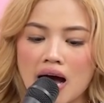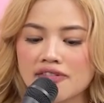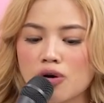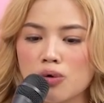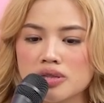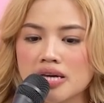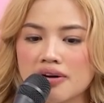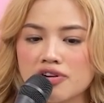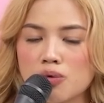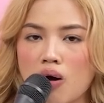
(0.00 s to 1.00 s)
I've only
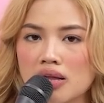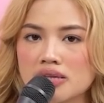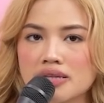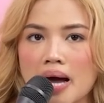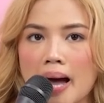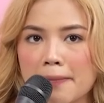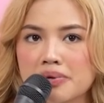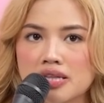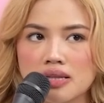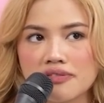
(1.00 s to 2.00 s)
ever wanted a
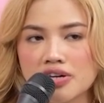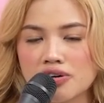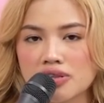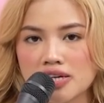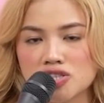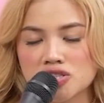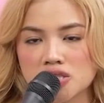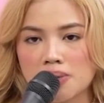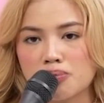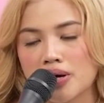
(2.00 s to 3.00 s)
happy, loving
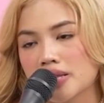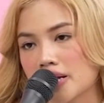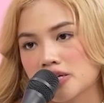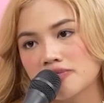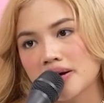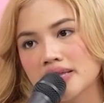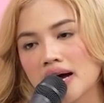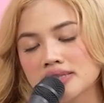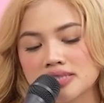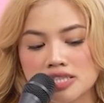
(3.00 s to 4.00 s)
relationship with any of my dads,